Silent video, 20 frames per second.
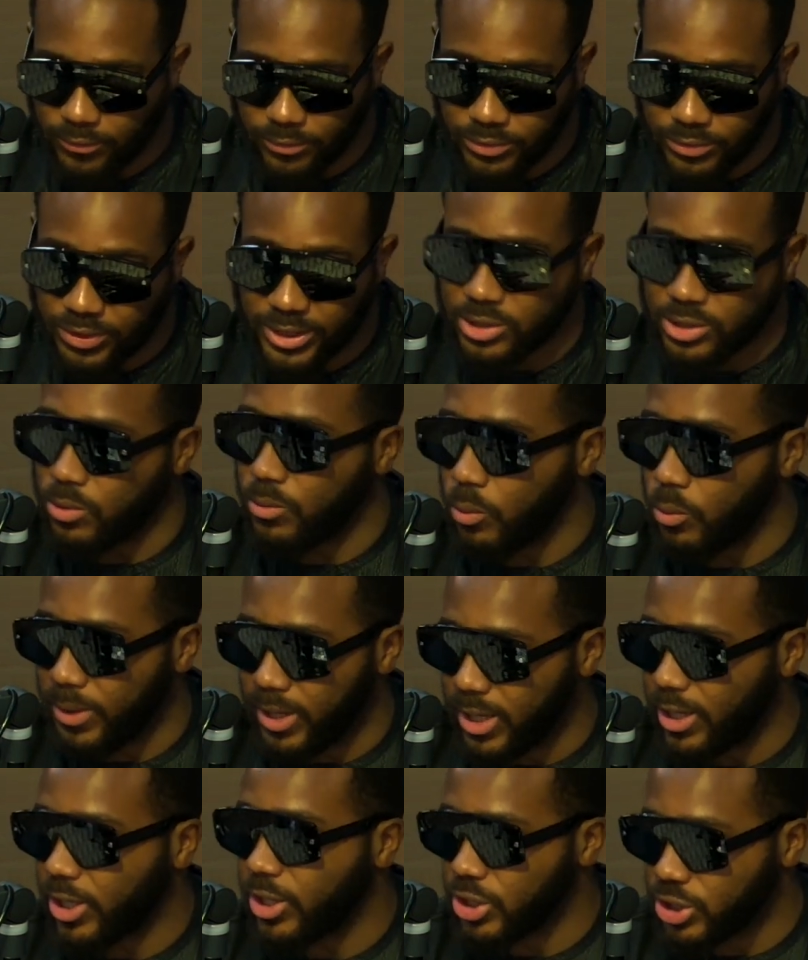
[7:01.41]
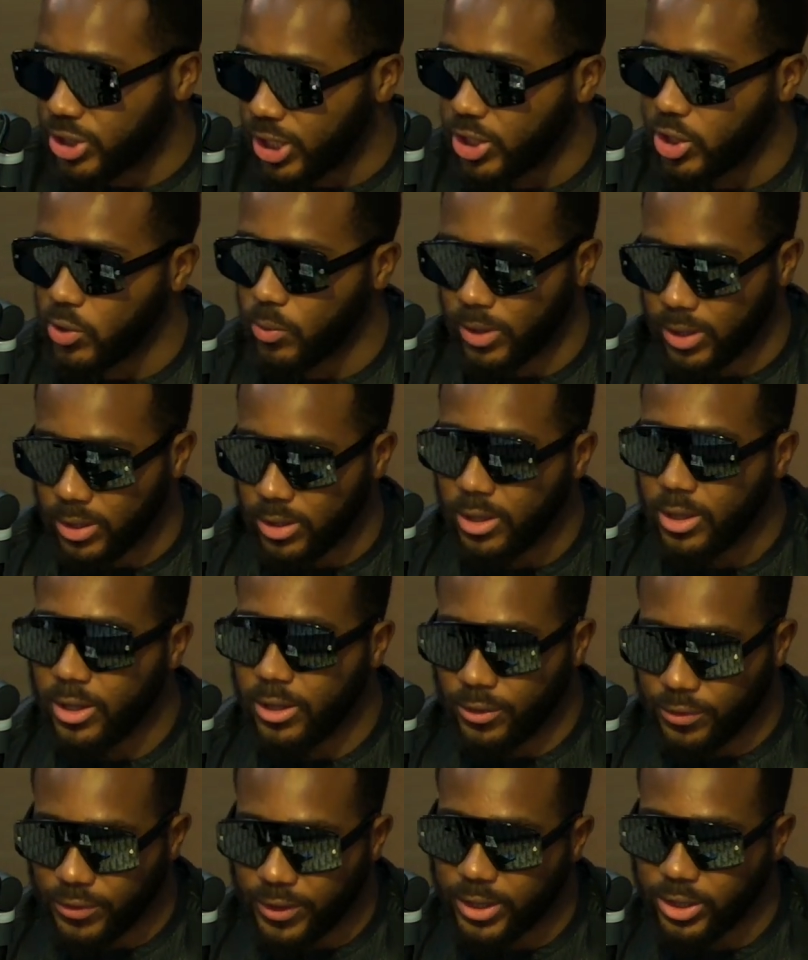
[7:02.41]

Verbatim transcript: this will be a continuing thing.